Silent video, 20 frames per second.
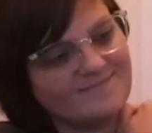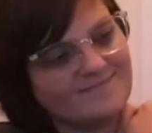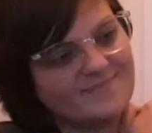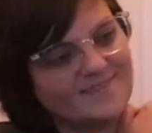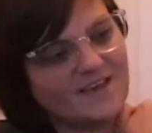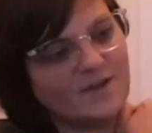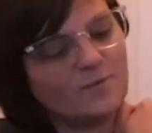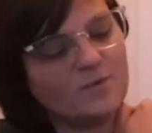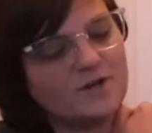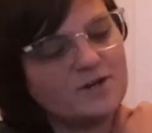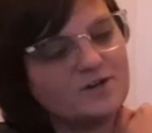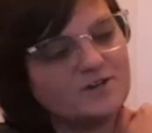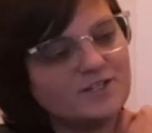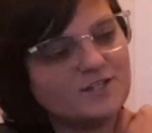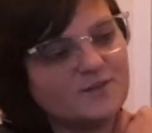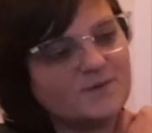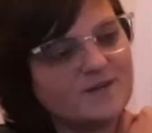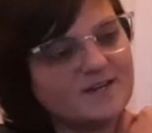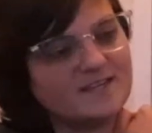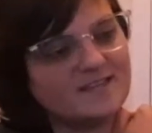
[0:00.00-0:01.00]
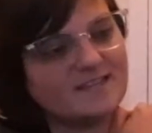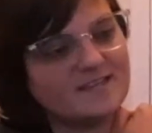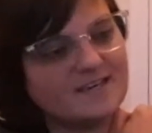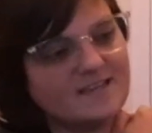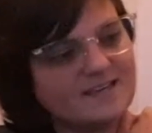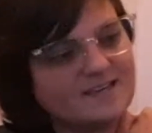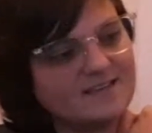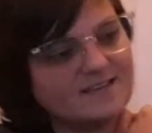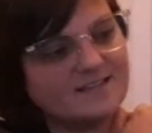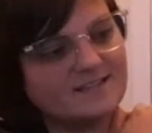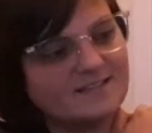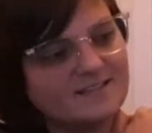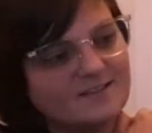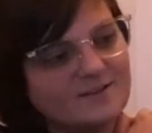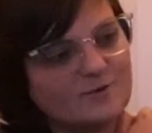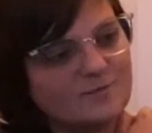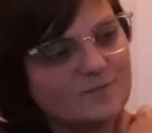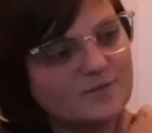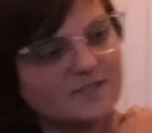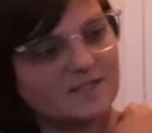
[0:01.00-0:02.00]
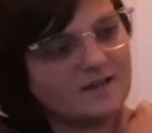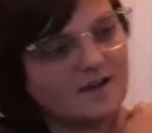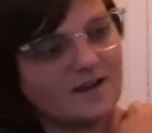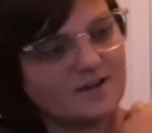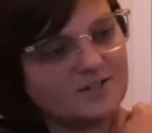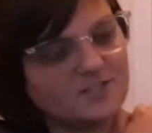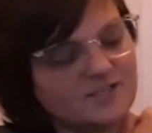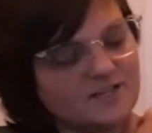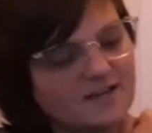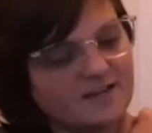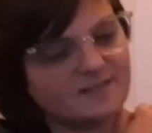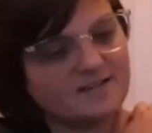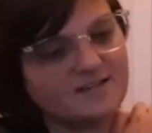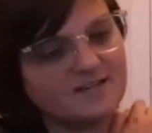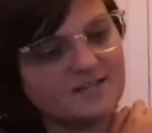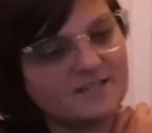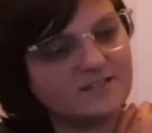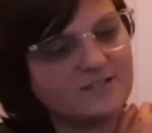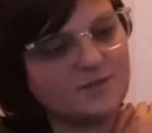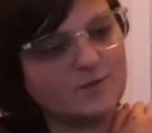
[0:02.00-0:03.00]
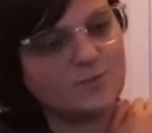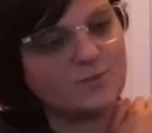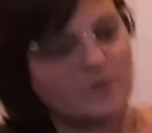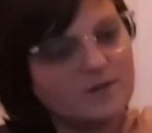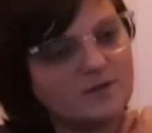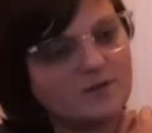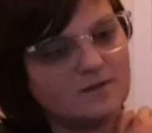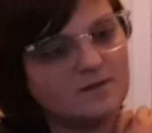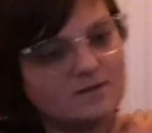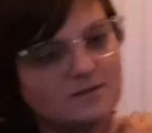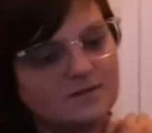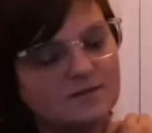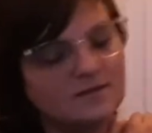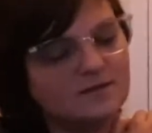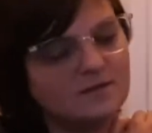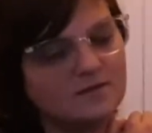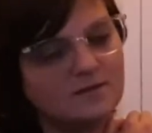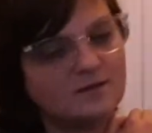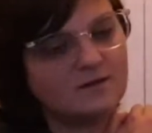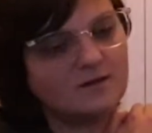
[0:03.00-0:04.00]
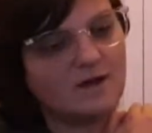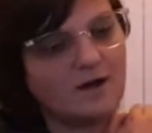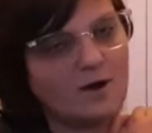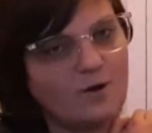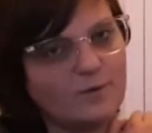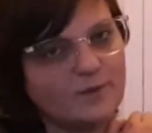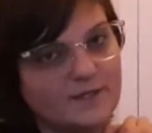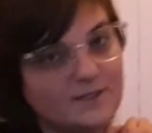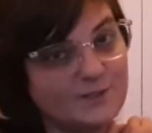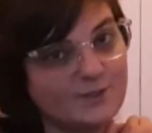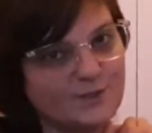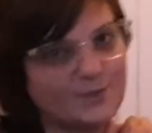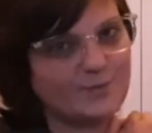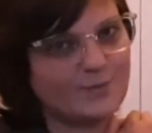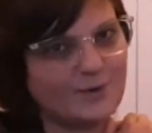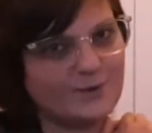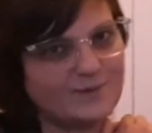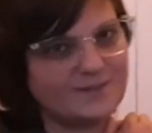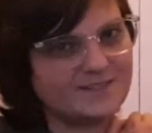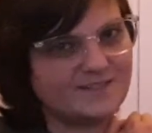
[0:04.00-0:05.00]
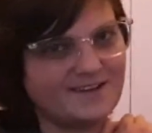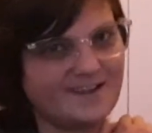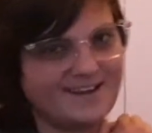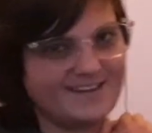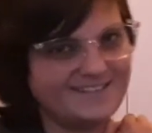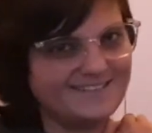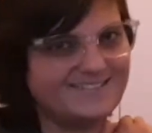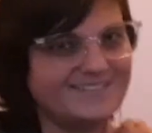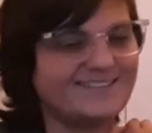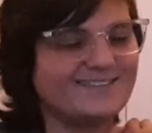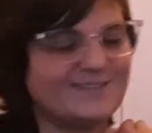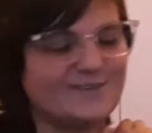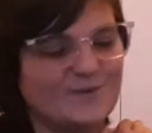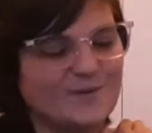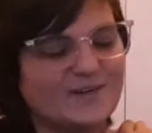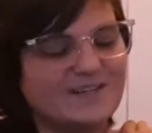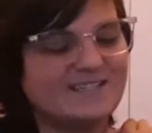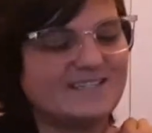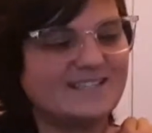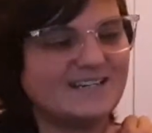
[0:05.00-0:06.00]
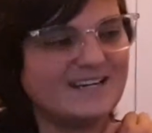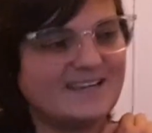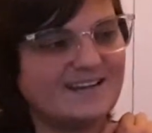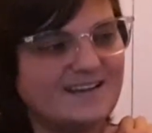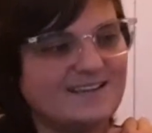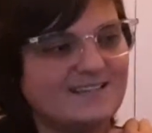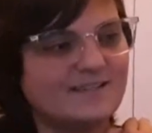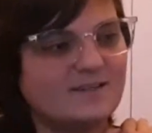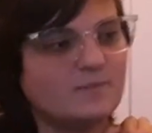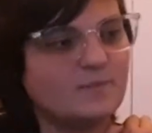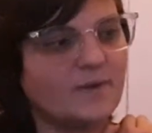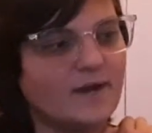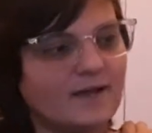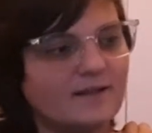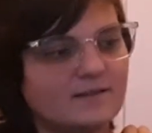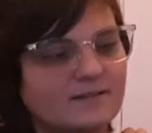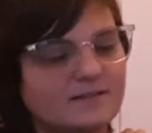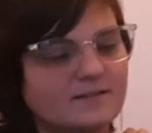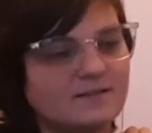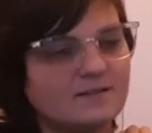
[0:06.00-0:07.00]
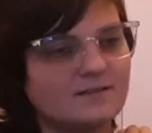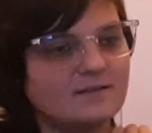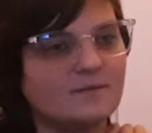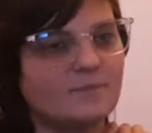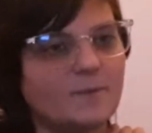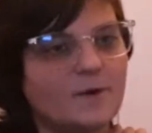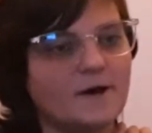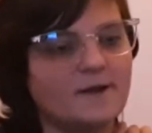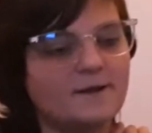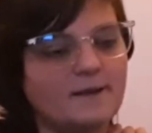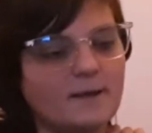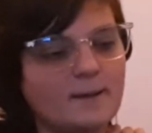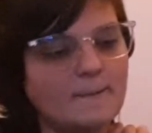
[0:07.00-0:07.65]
And when you're doing these little massage techniques, you will always do both sides because you want to stay nice and balanced in the body.